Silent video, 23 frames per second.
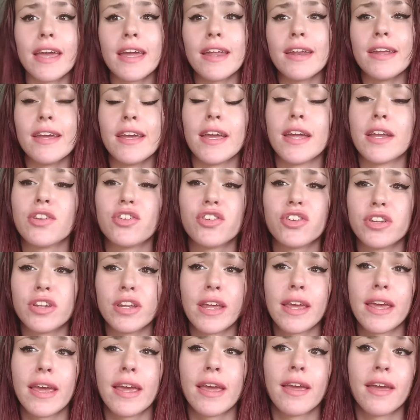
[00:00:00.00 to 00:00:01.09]

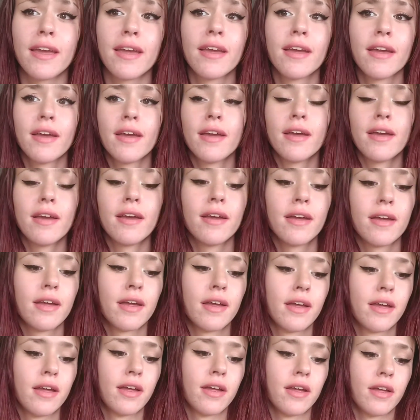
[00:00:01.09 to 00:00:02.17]
ADHD.
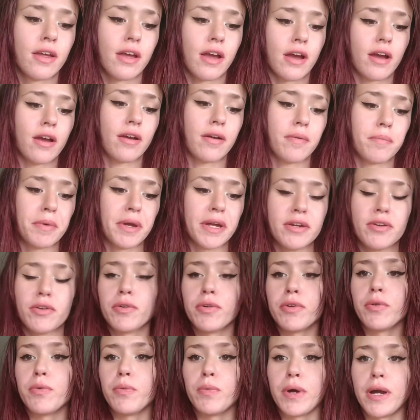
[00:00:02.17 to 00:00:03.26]
I
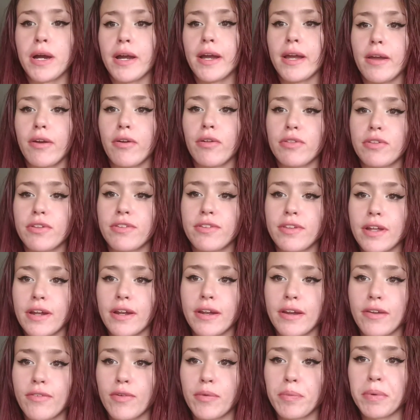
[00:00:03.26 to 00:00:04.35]
don't know why all of a
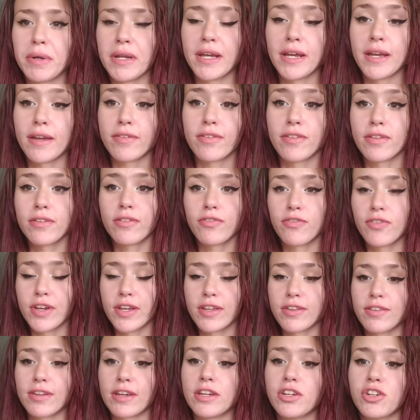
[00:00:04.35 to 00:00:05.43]
sudden everybody has this
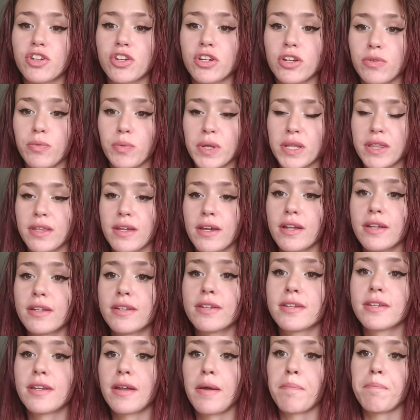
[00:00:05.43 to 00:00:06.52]
fixation with
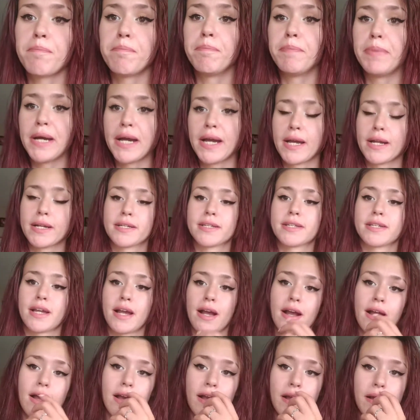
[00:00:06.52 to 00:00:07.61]
it, but
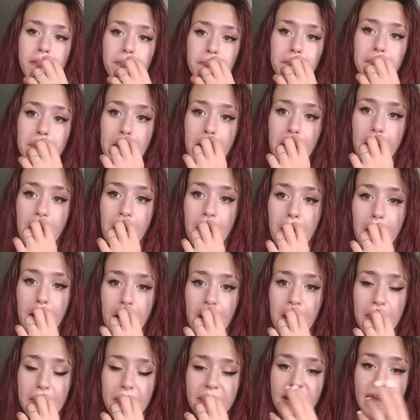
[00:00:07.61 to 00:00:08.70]

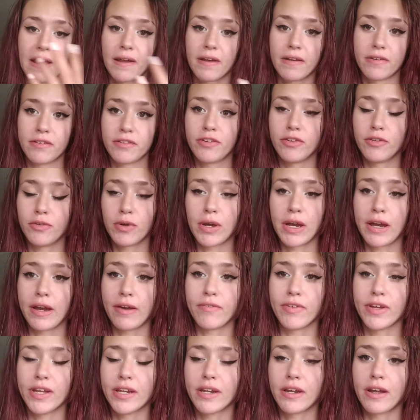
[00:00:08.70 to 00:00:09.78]
I do
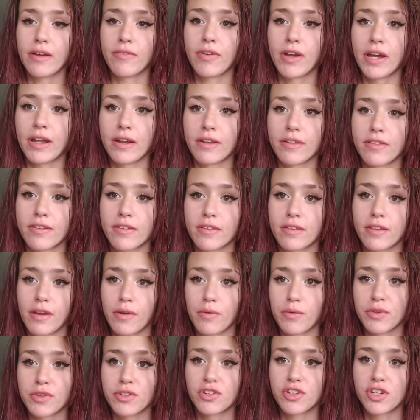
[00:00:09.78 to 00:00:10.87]
have it. I've had it since I
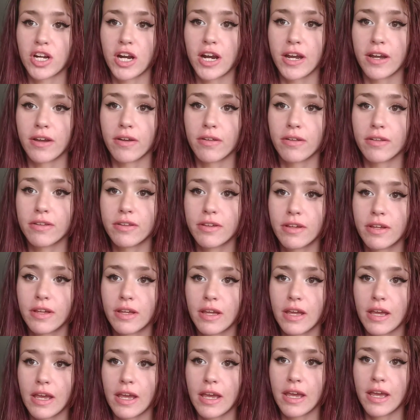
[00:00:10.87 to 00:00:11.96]
was a child,
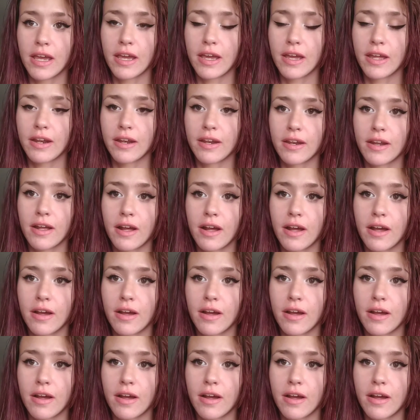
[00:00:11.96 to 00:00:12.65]
and